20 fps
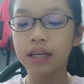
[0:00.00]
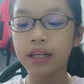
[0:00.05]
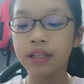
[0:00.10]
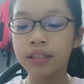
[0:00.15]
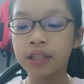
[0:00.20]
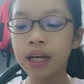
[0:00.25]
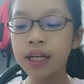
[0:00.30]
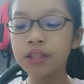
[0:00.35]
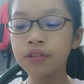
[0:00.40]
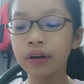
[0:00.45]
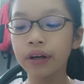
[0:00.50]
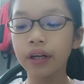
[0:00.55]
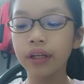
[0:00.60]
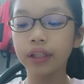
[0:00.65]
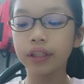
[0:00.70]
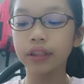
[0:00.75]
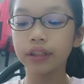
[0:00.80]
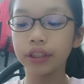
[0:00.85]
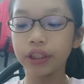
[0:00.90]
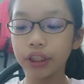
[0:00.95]
She's running
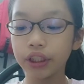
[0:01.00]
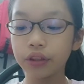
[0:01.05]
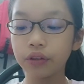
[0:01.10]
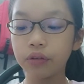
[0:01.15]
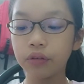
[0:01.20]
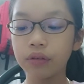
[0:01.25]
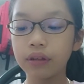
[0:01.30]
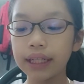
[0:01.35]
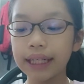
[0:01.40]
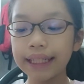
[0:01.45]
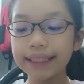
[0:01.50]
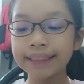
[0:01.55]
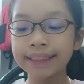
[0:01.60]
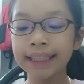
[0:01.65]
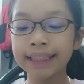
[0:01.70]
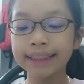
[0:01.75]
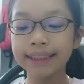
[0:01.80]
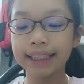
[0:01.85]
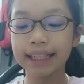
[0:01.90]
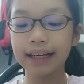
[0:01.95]
to you,"
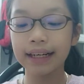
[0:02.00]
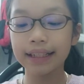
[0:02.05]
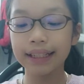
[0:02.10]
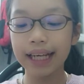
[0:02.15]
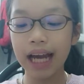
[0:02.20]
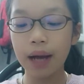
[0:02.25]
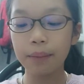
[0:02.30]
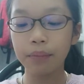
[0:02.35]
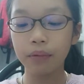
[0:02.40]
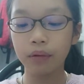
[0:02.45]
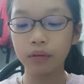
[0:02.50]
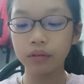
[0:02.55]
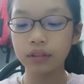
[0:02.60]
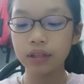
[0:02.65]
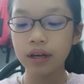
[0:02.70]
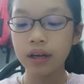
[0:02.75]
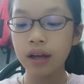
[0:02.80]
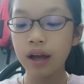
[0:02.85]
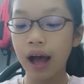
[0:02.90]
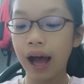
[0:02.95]
Jessica gabbled.
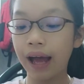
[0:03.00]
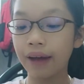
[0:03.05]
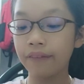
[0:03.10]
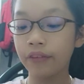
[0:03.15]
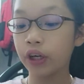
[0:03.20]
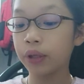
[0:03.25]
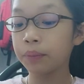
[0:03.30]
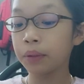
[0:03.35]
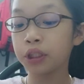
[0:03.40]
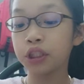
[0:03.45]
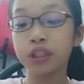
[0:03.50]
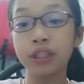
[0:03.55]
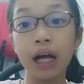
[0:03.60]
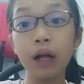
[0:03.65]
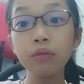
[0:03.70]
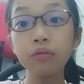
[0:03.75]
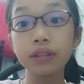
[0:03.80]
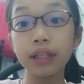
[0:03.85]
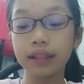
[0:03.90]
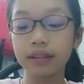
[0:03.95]
"I very much
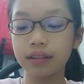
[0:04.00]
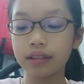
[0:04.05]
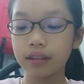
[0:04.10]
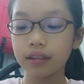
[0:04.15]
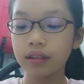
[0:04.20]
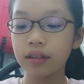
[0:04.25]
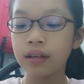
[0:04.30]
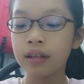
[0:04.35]
doubt it."